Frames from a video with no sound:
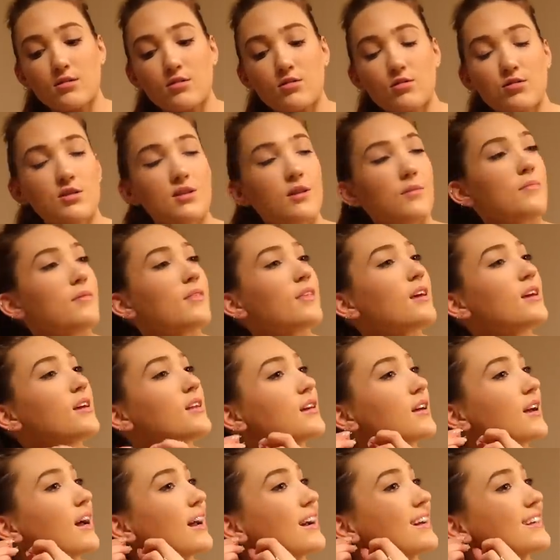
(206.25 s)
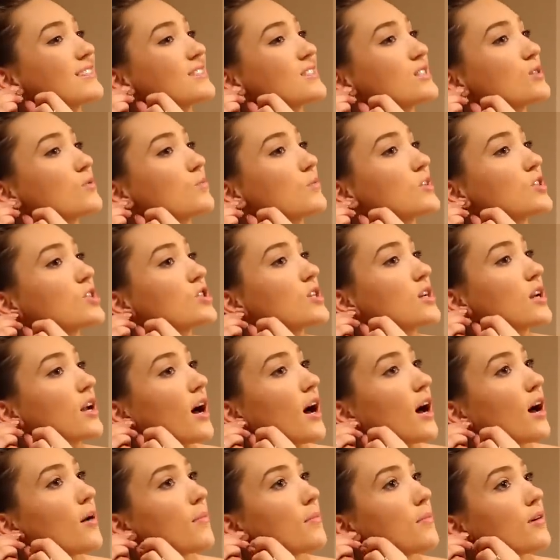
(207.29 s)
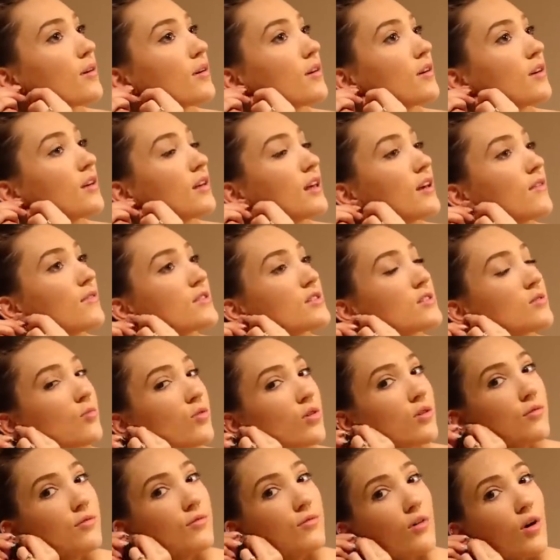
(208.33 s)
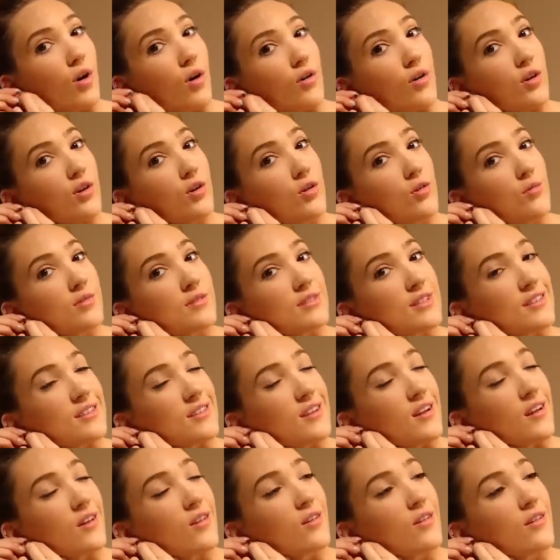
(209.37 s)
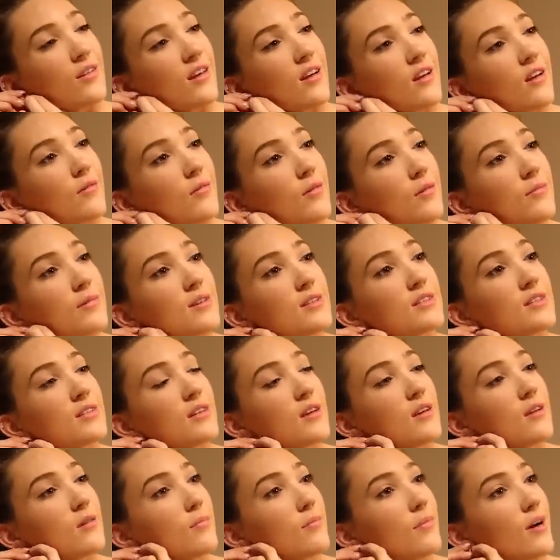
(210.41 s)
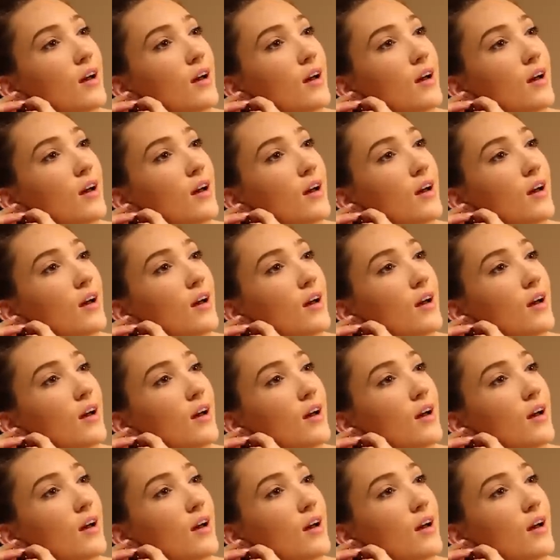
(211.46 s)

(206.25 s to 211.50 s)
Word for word: or something to kind of switch it up, give it some more volume, because that's another thing I've been missing.